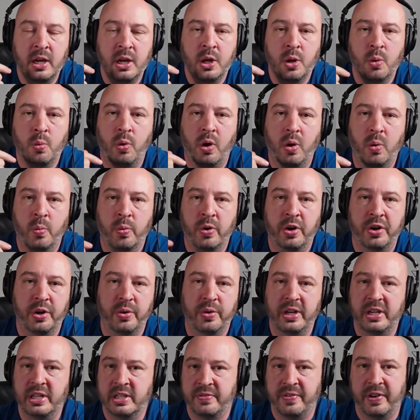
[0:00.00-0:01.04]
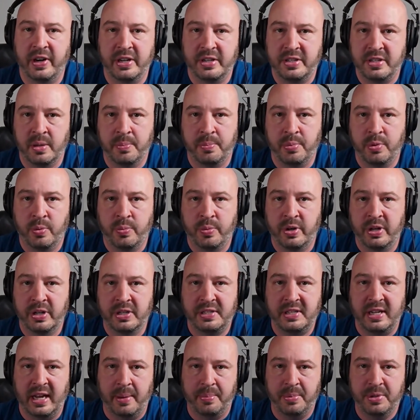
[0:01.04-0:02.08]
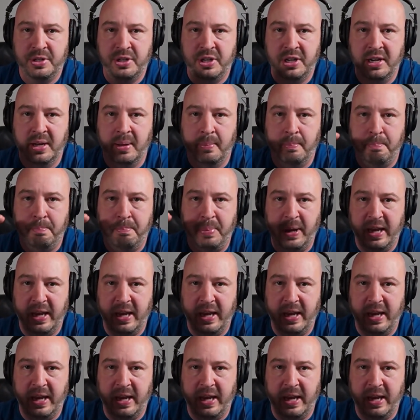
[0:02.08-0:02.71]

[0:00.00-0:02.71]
what we're doing is very simple. We're establishing a